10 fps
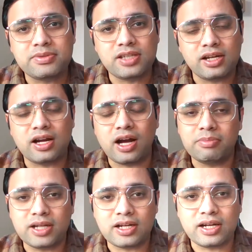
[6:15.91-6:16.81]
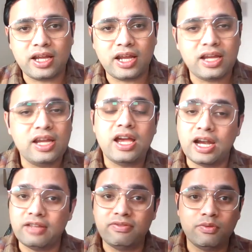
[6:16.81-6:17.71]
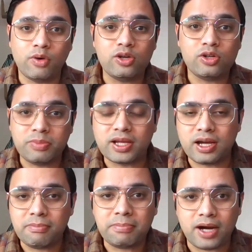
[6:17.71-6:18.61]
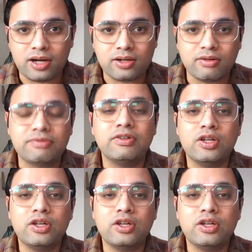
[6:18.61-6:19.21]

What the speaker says: still kaam kar rahe hain. And if you want to become part of